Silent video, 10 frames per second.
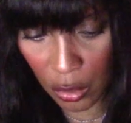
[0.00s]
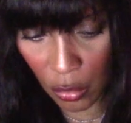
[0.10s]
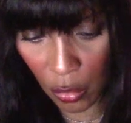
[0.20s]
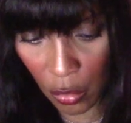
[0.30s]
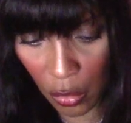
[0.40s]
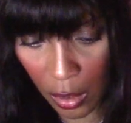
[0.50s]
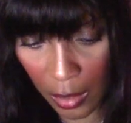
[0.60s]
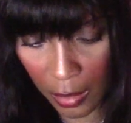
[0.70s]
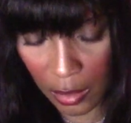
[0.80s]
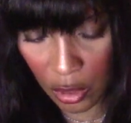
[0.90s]
to your
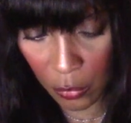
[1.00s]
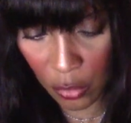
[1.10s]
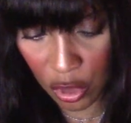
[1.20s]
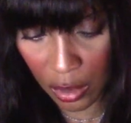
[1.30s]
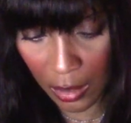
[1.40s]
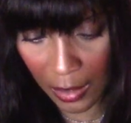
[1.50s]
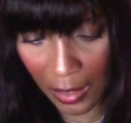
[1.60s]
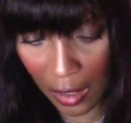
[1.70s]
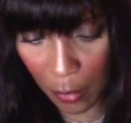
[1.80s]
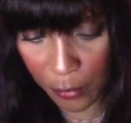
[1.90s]
uh, intuition and
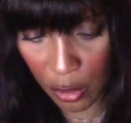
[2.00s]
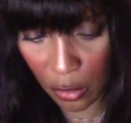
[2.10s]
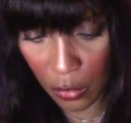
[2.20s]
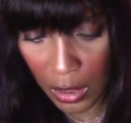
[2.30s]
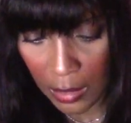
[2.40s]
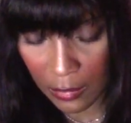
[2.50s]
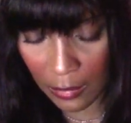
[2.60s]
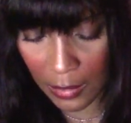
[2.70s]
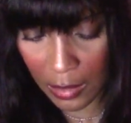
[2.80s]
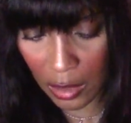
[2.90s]
help you
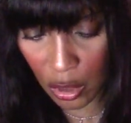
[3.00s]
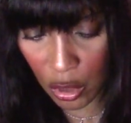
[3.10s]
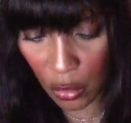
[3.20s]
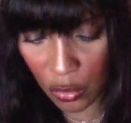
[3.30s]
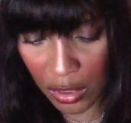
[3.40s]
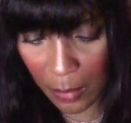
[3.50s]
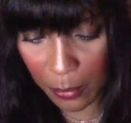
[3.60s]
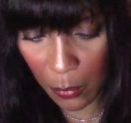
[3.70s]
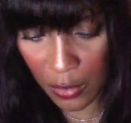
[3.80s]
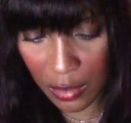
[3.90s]
to listen to your
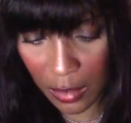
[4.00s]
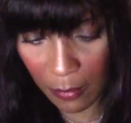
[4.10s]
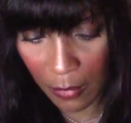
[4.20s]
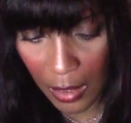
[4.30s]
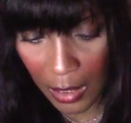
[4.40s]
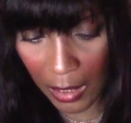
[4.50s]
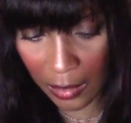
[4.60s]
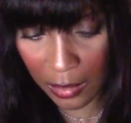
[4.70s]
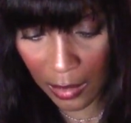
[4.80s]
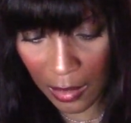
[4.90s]
deeper wisdom.
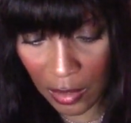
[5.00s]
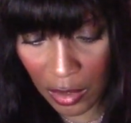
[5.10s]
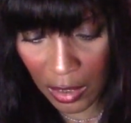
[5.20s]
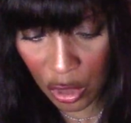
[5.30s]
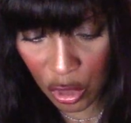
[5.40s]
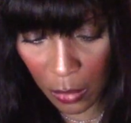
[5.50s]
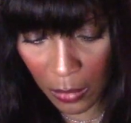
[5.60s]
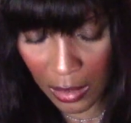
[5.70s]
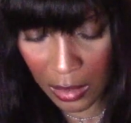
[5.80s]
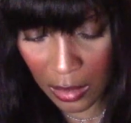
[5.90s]
It can assist you
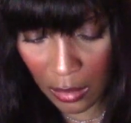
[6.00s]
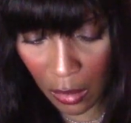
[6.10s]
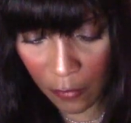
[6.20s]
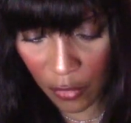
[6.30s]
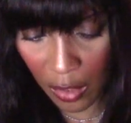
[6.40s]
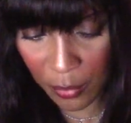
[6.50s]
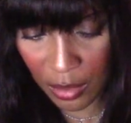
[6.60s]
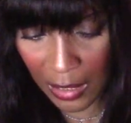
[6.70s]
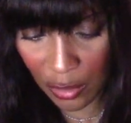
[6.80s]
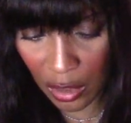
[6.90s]
in deciphering a
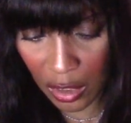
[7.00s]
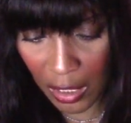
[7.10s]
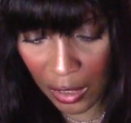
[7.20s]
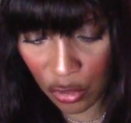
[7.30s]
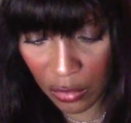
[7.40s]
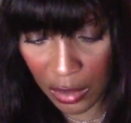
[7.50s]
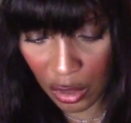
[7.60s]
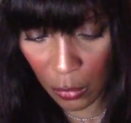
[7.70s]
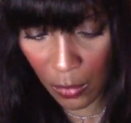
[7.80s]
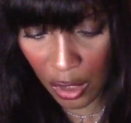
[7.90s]
potentially dangerous
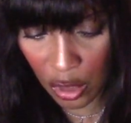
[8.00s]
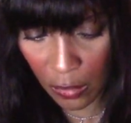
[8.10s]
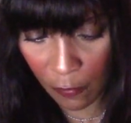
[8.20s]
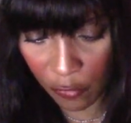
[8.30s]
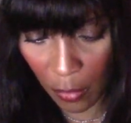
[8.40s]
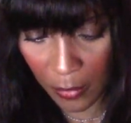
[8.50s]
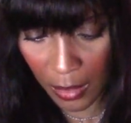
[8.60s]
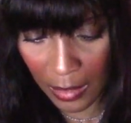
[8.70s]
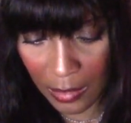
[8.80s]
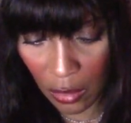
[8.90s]
situation from an
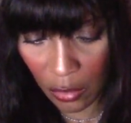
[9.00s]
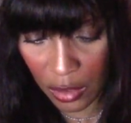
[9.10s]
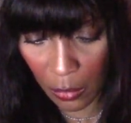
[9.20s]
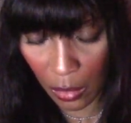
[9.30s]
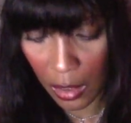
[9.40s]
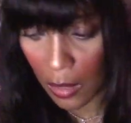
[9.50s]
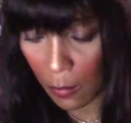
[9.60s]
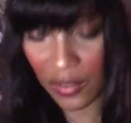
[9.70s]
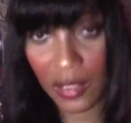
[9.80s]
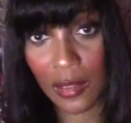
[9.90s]
exciting one.
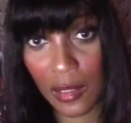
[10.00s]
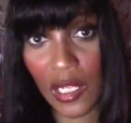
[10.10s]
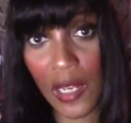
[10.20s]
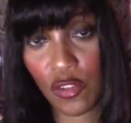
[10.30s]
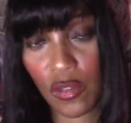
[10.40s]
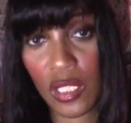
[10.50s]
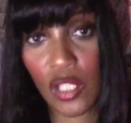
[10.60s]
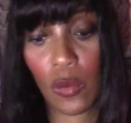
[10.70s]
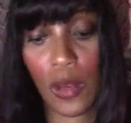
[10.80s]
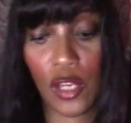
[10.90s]
Well, this is a dangerous
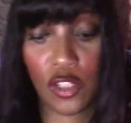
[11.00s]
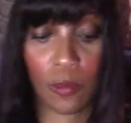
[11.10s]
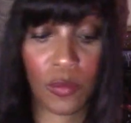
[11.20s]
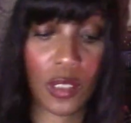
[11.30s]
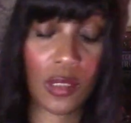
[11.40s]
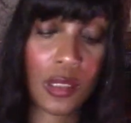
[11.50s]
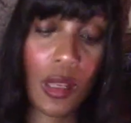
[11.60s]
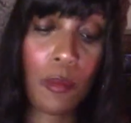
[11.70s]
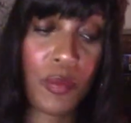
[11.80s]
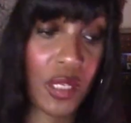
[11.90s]
situation because
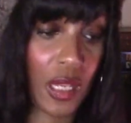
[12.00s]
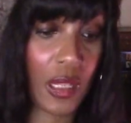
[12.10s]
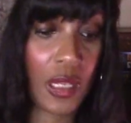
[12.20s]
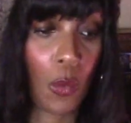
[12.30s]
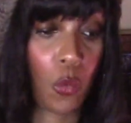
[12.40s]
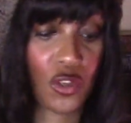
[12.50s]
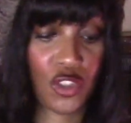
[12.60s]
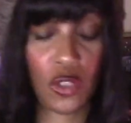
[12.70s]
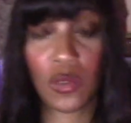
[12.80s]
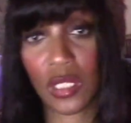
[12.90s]
somebody
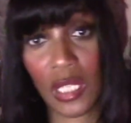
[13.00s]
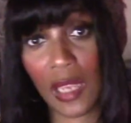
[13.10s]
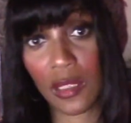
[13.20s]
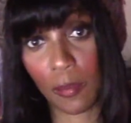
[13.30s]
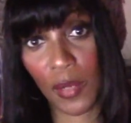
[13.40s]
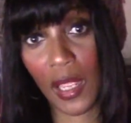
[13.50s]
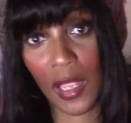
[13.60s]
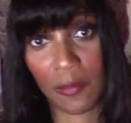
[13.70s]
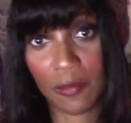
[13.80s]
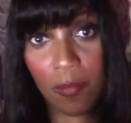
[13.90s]
wants you to take the
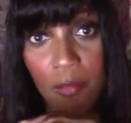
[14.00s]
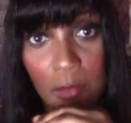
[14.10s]
blame.